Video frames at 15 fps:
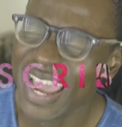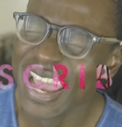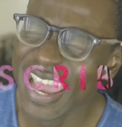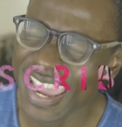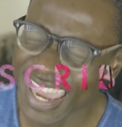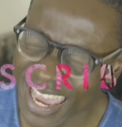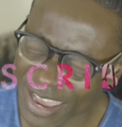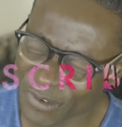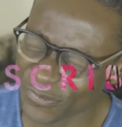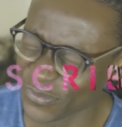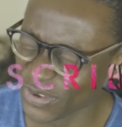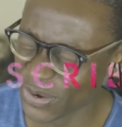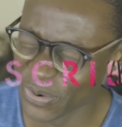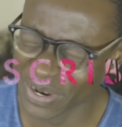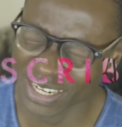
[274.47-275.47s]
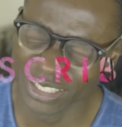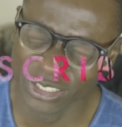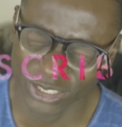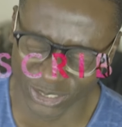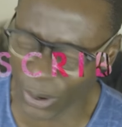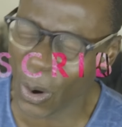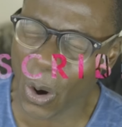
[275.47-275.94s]
if you
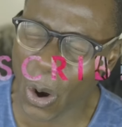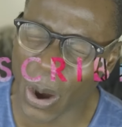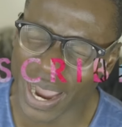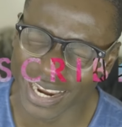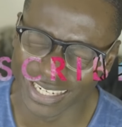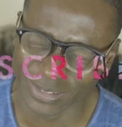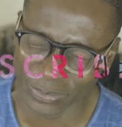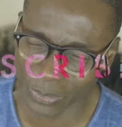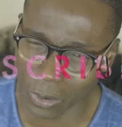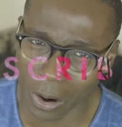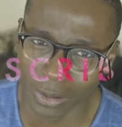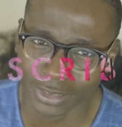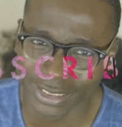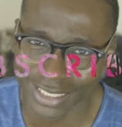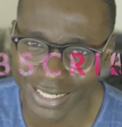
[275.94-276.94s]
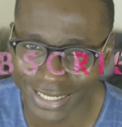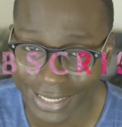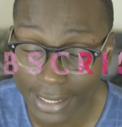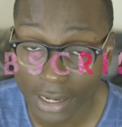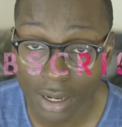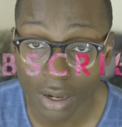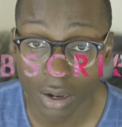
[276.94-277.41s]
enjoyed watching